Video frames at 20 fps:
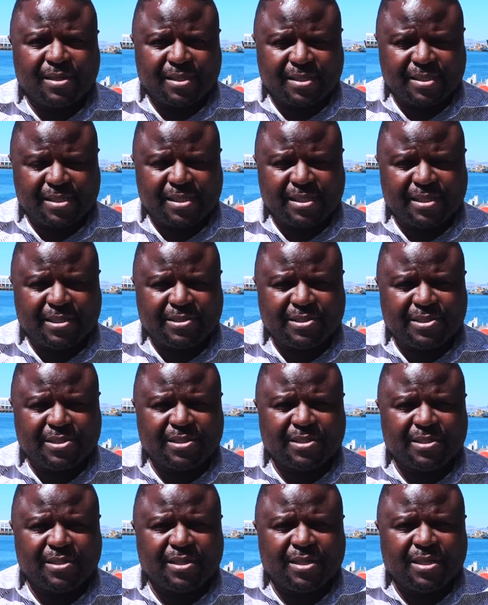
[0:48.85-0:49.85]
research,
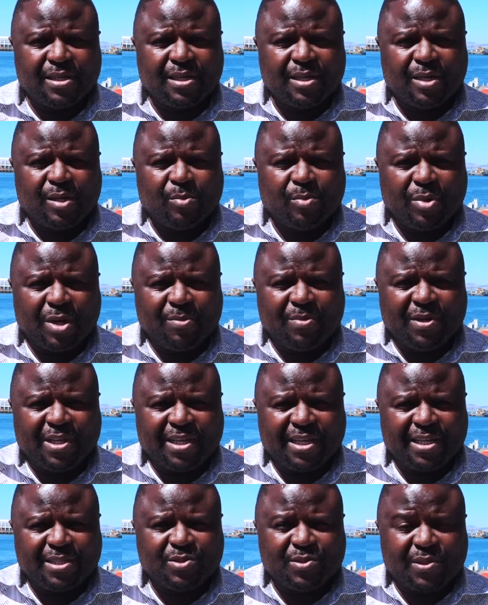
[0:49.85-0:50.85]

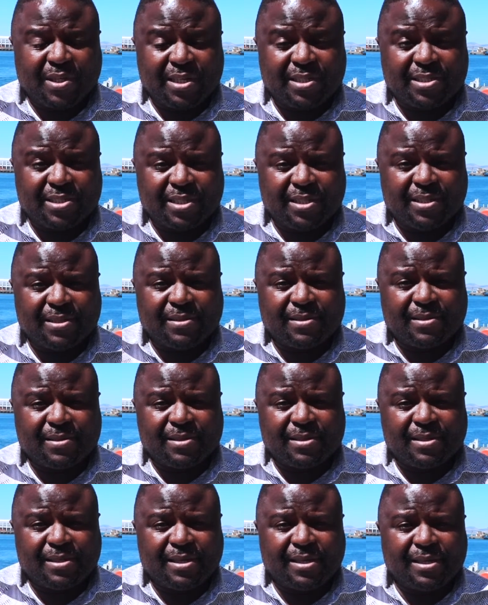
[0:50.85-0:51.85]
public education,
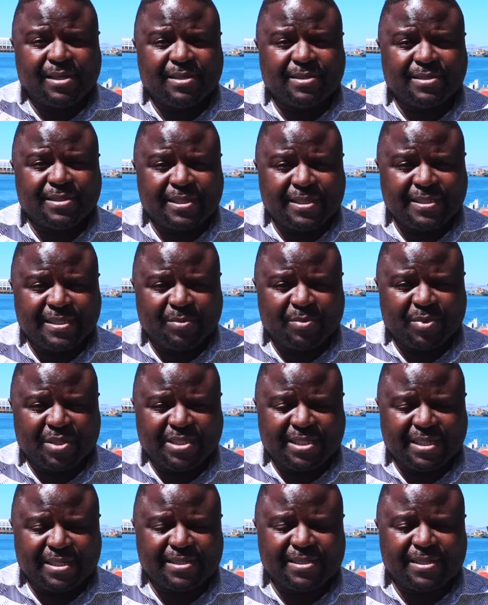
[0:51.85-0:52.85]
and
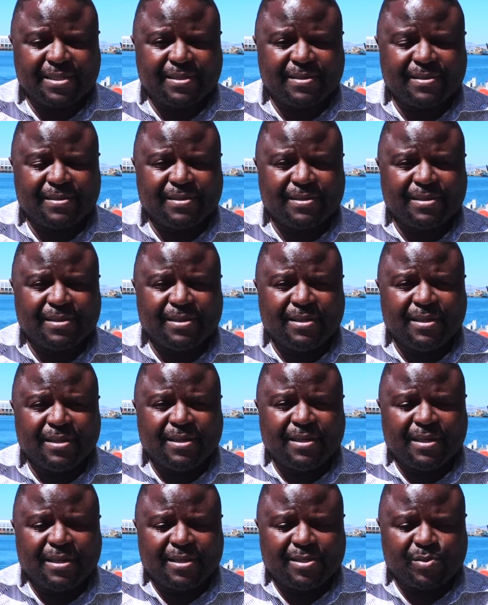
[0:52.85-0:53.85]
interpretation,
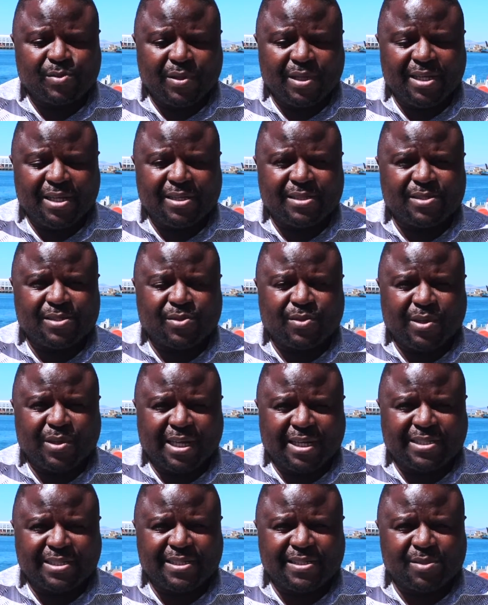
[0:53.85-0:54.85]
as well as
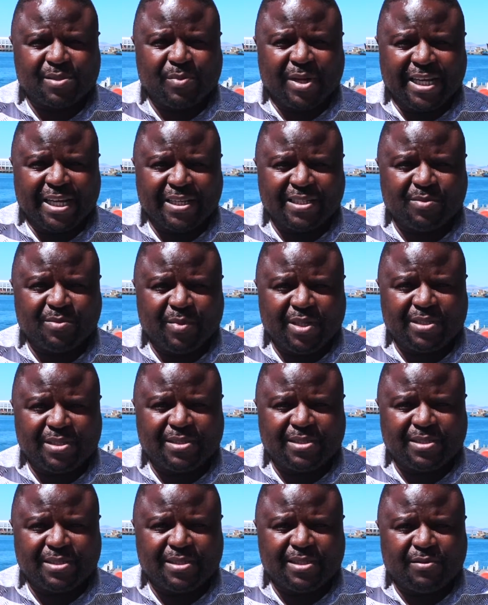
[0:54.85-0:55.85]
collections management
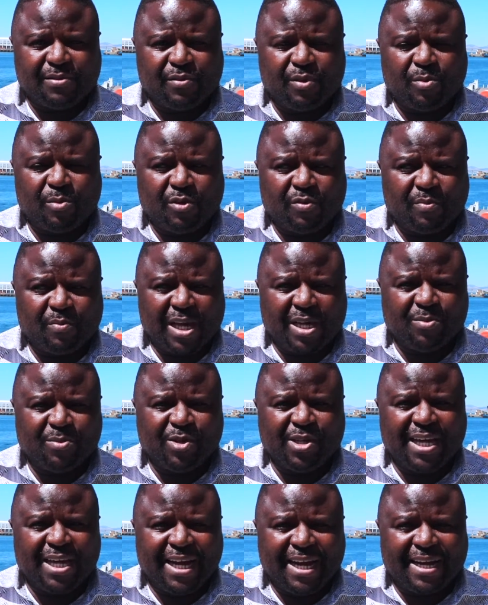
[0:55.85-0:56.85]
in the form of
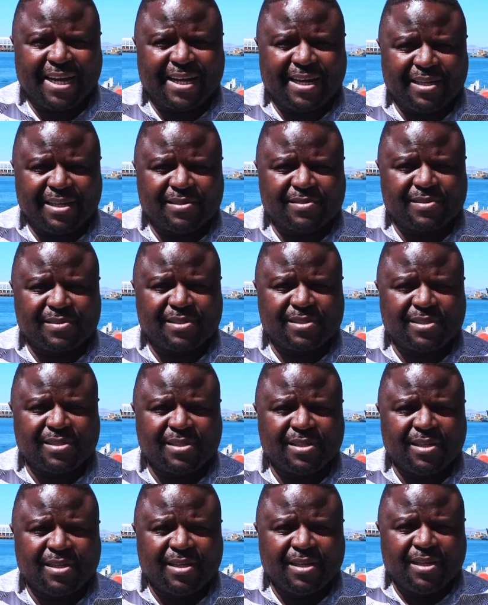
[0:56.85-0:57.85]
Mayibuye Archives.
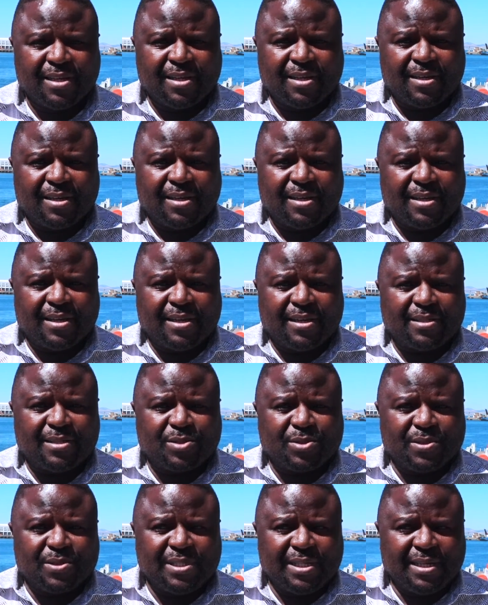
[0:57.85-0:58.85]
Uh,
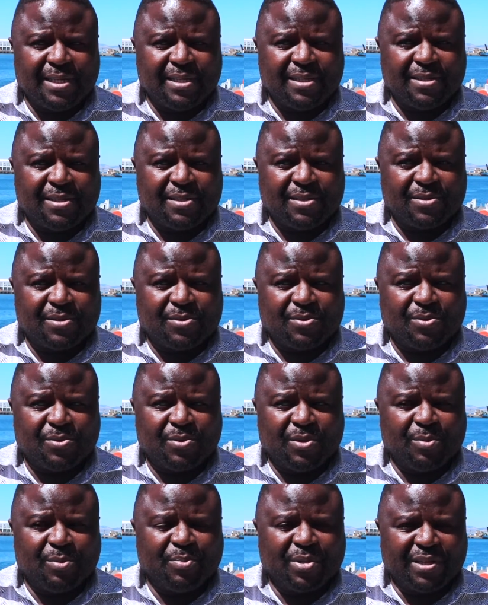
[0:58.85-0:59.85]
today,
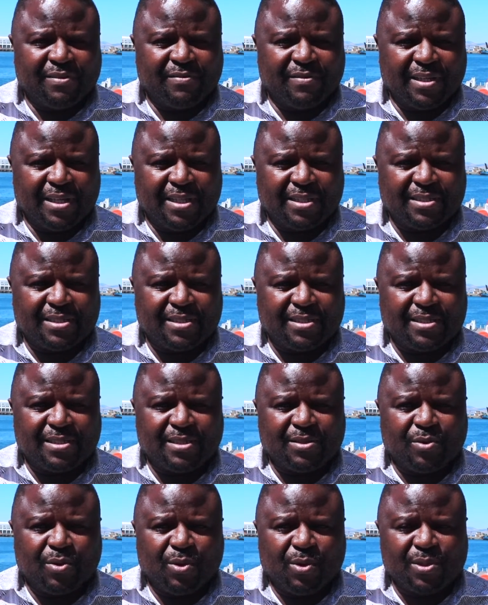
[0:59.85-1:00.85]
we're privileged
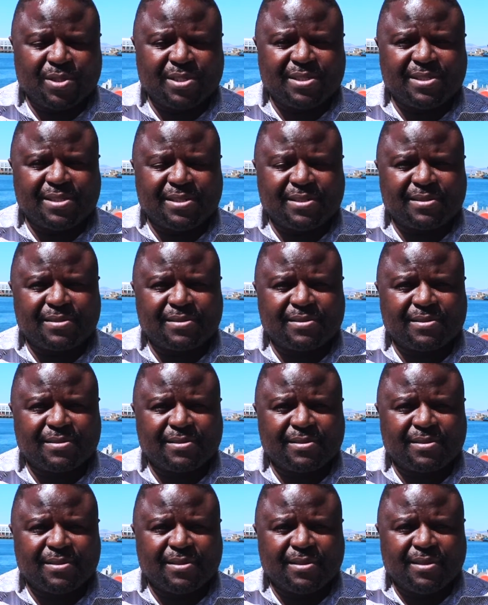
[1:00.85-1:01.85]
in hosting
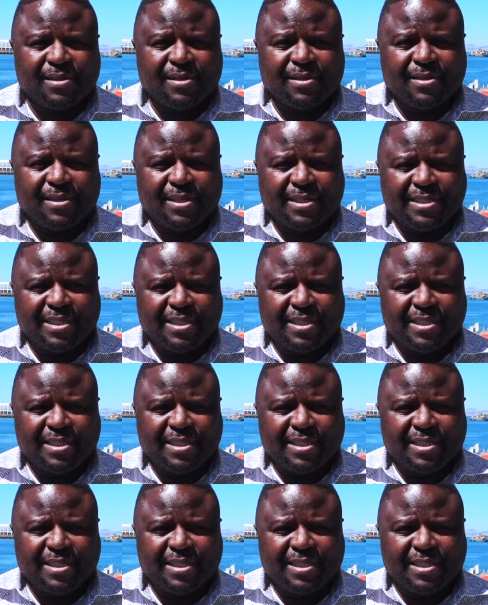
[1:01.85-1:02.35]
the